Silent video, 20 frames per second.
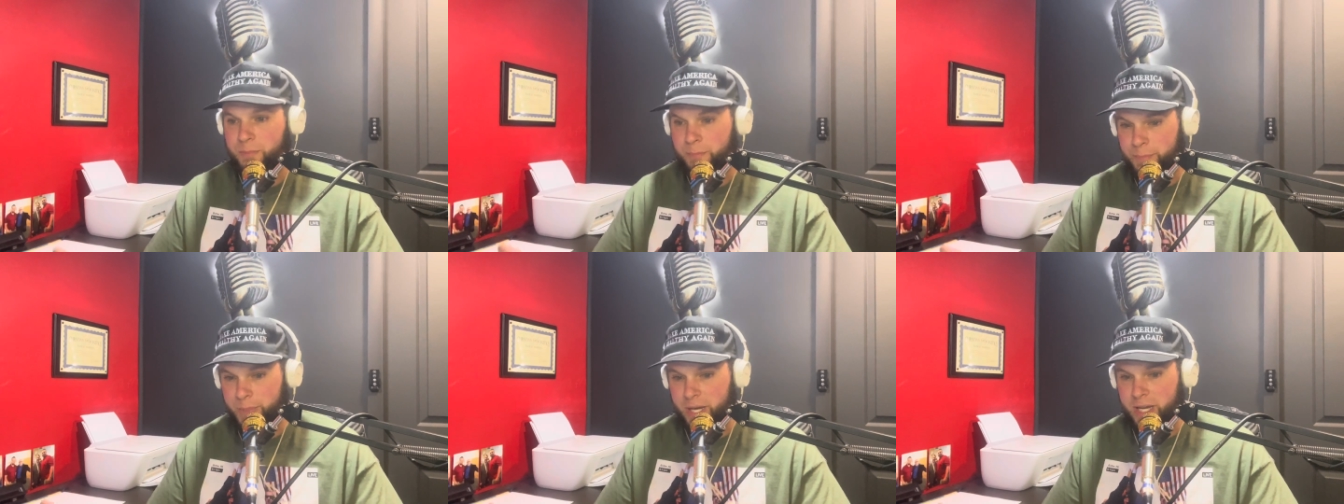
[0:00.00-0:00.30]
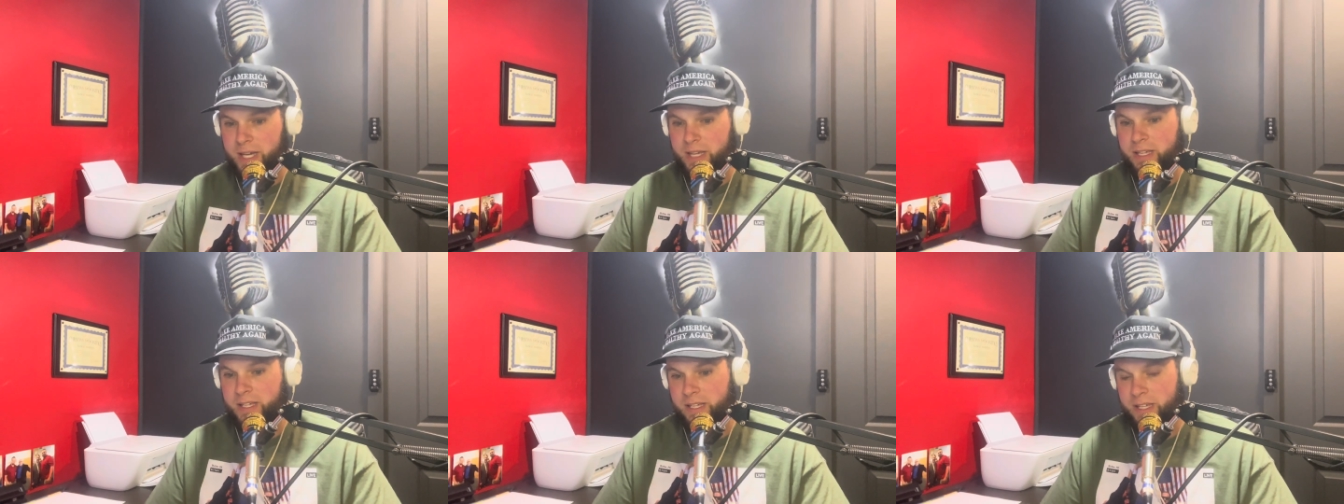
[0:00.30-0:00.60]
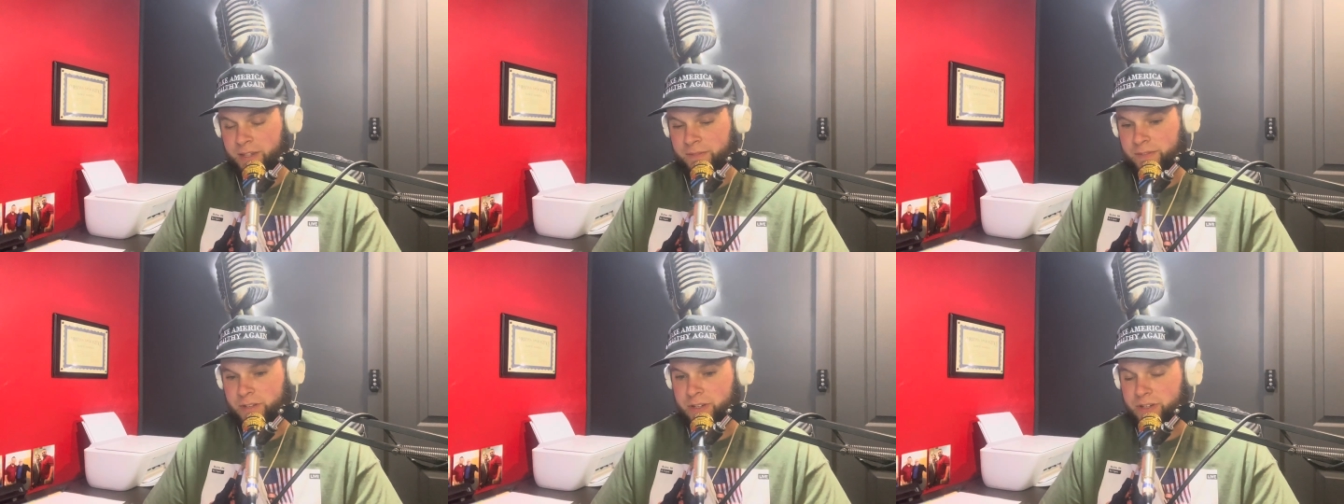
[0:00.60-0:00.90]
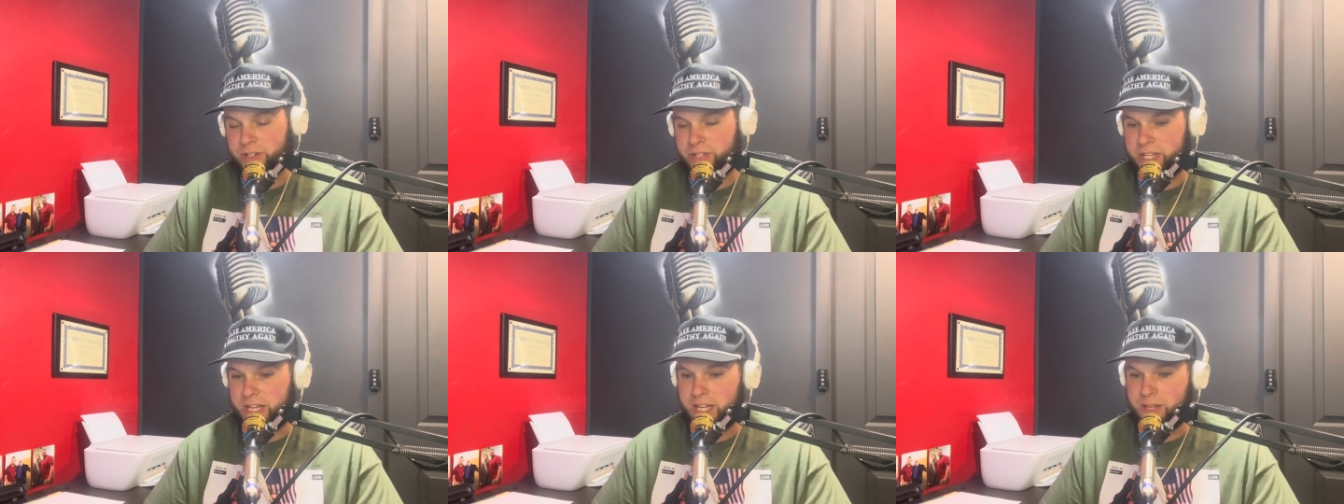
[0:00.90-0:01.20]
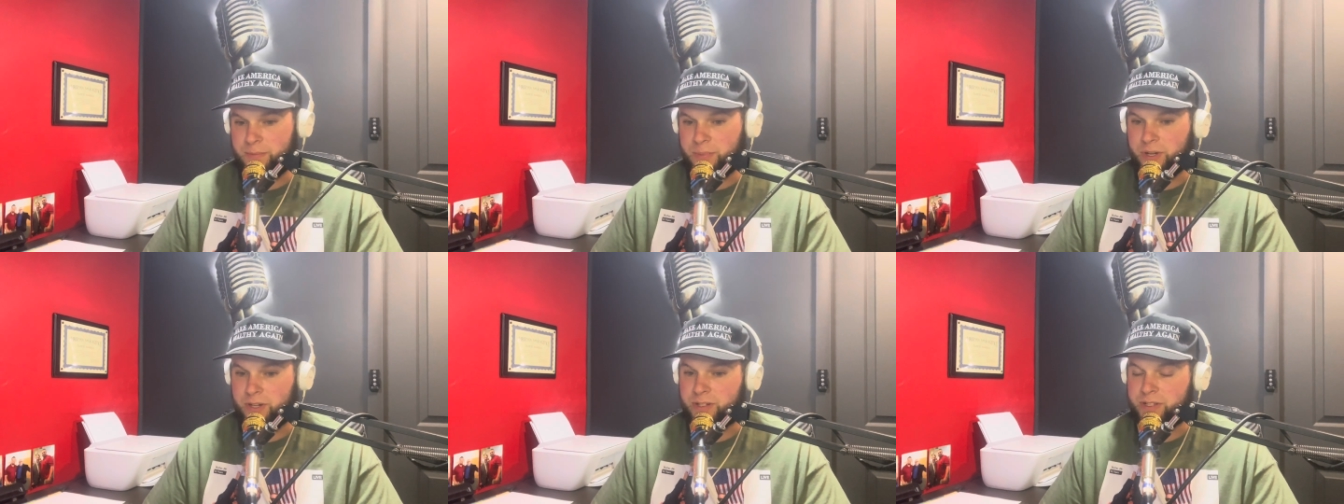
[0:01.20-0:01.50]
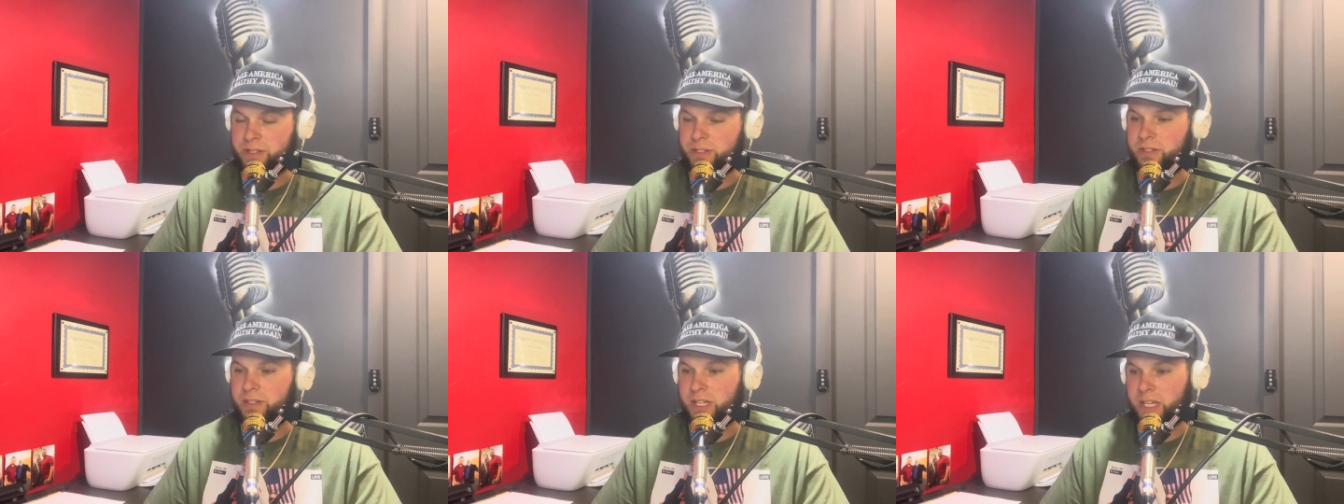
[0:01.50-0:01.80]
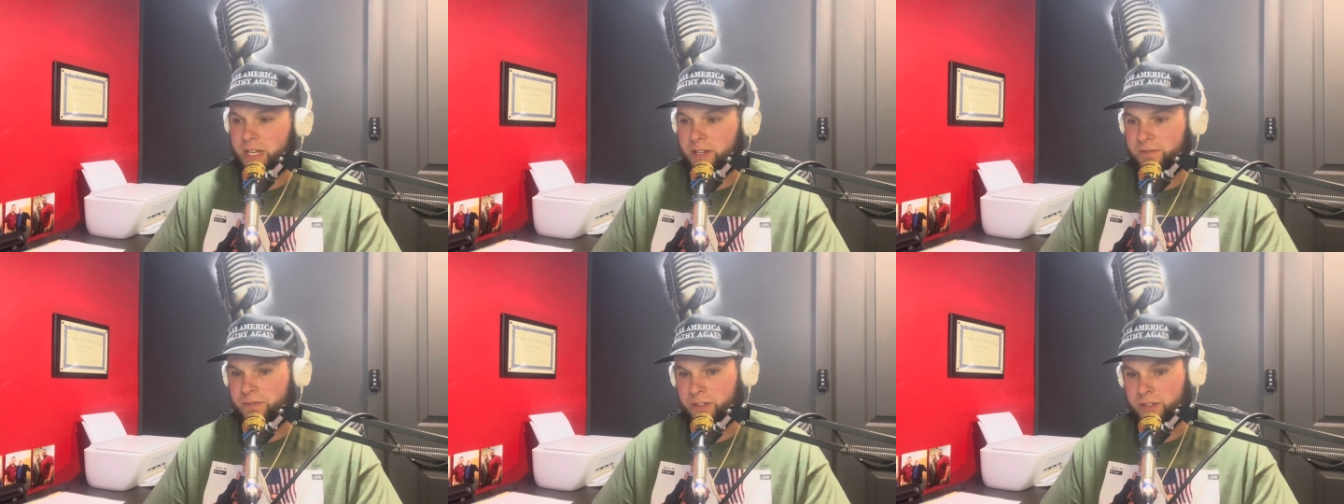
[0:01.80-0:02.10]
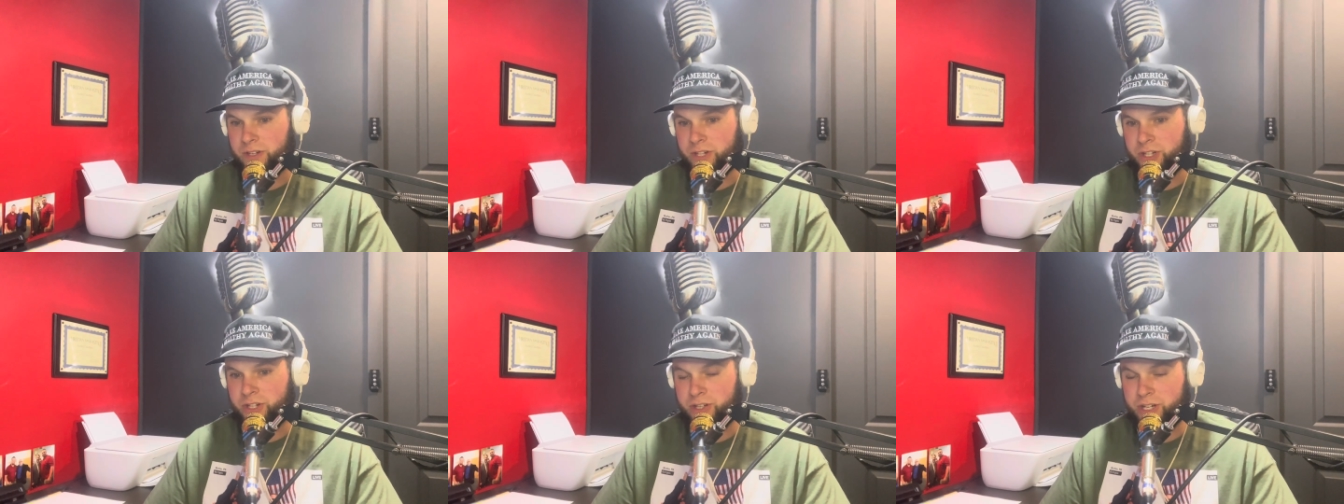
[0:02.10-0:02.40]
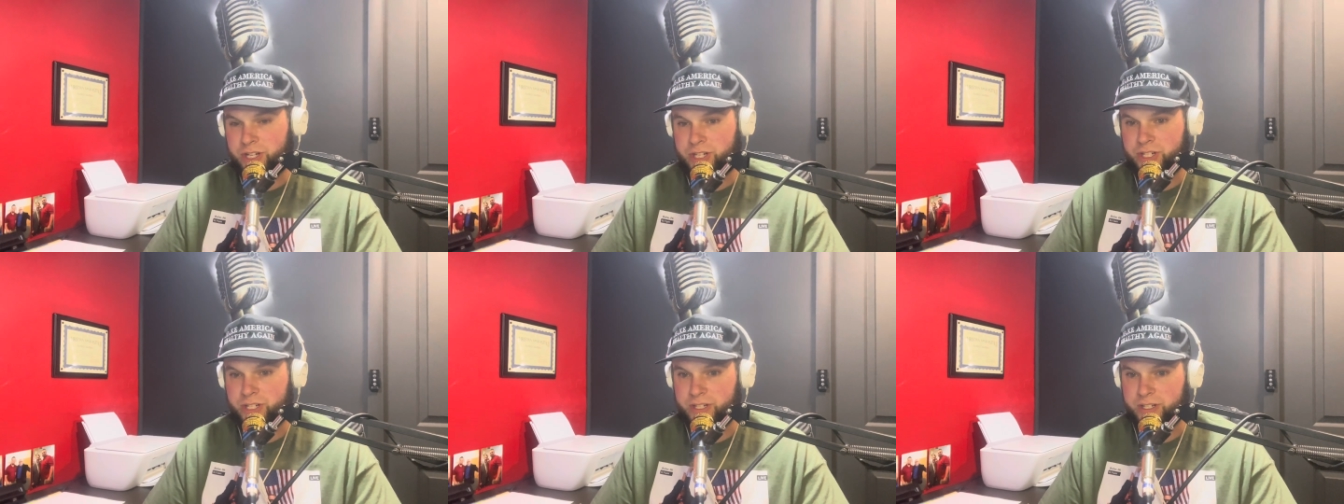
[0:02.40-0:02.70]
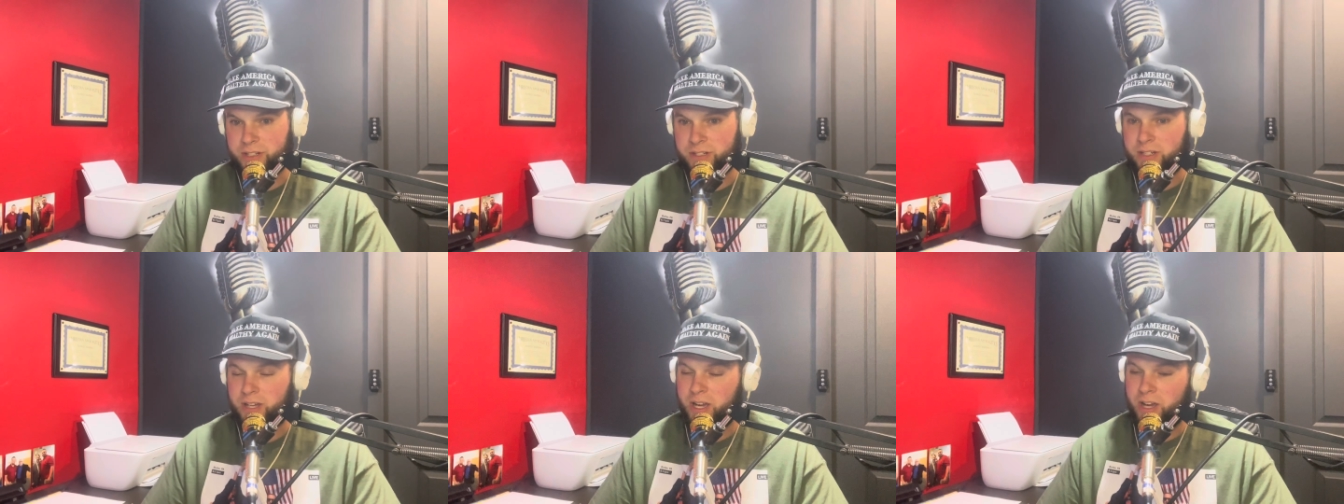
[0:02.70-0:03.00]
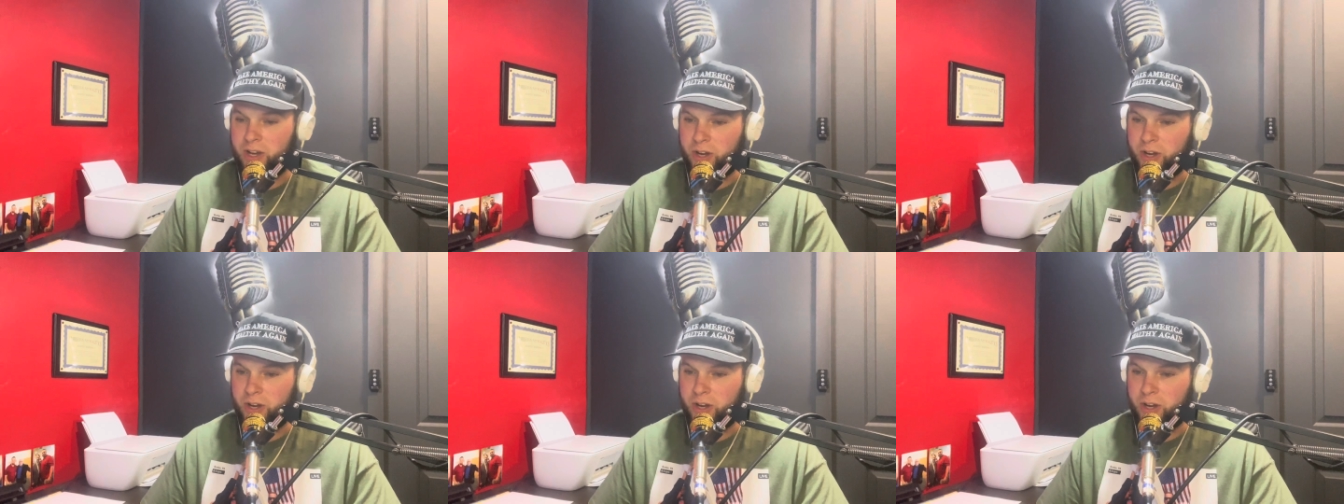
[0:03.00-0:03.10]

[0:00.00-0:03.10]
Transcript: But if you're a sane person, if you're a Christian,